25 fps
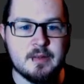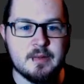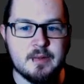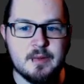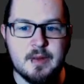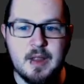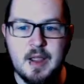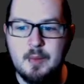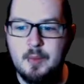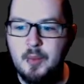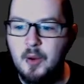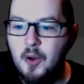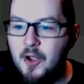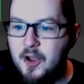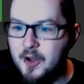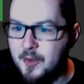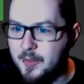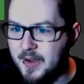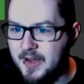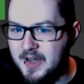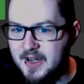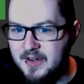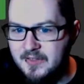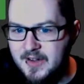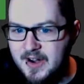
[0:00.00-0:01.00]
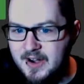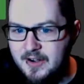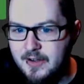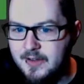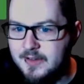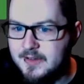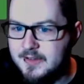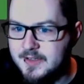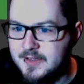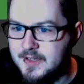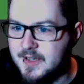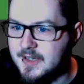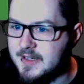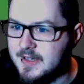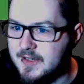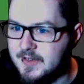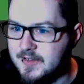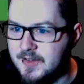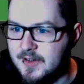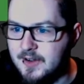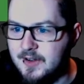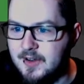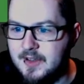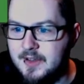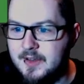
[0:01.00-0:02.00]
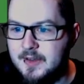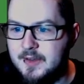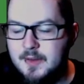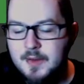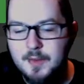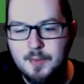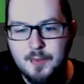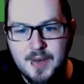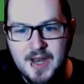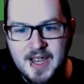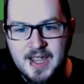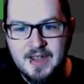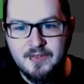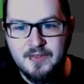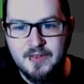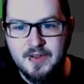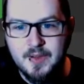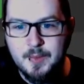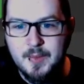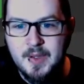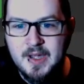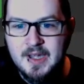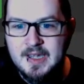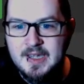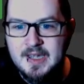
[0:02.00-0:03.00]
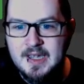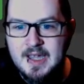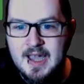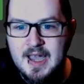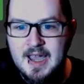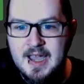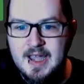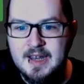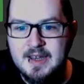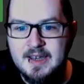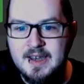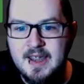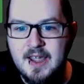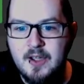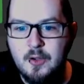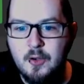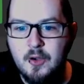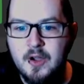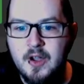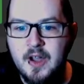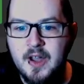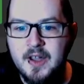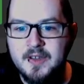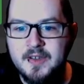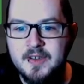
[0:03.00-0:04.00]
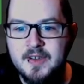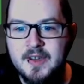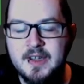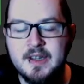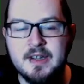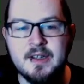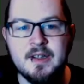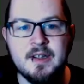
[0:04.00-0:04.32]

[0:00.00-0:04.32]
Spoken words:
employed by Navarra, not necessarily playing for them. Diego Costa,